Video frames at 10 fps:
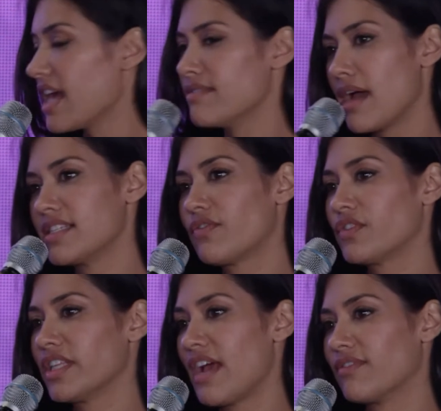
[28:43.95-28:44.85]
I
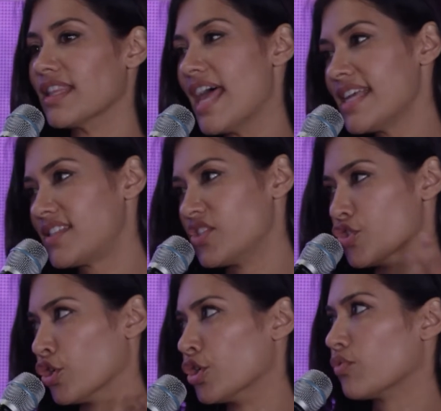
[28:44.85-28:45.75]
definitely have less
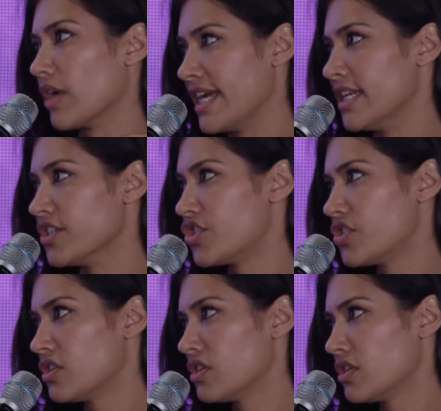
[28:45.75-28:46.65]
nerd rage.